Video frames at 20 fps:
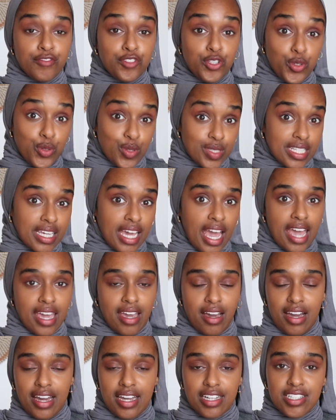using
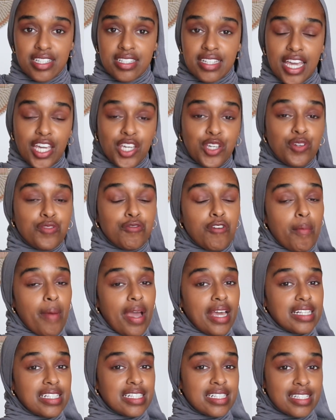AI to take you from
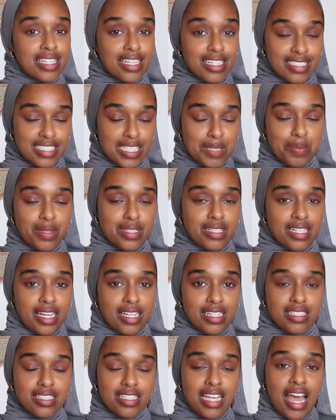a
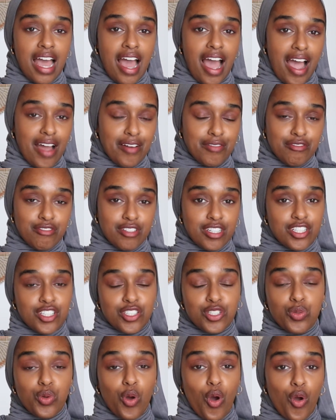60%
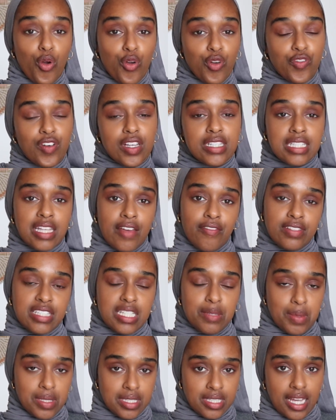average to over
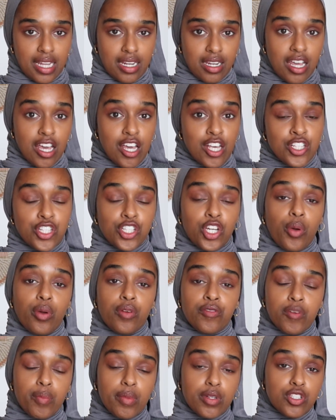70%. So
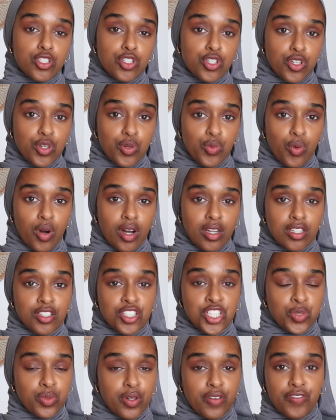going from a
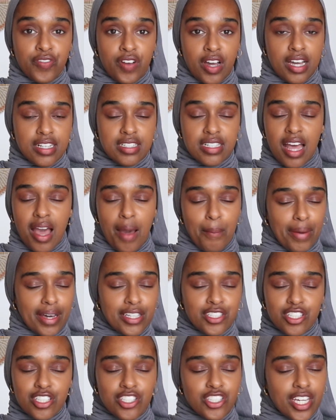2-1 to a first
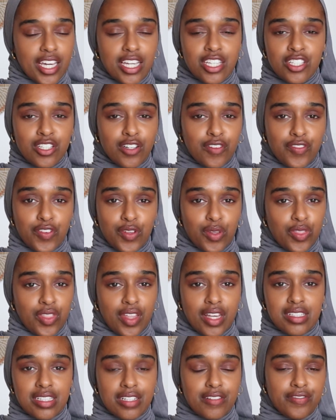by just changing a few
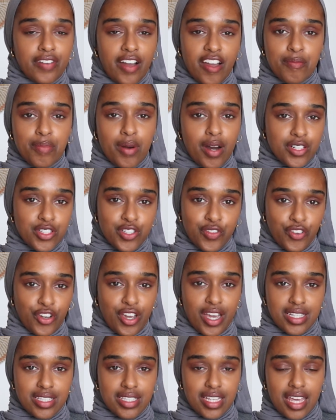things in 5 parts of
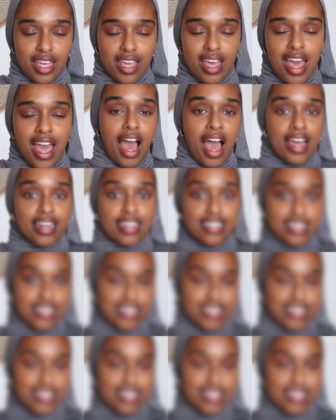your essay. And in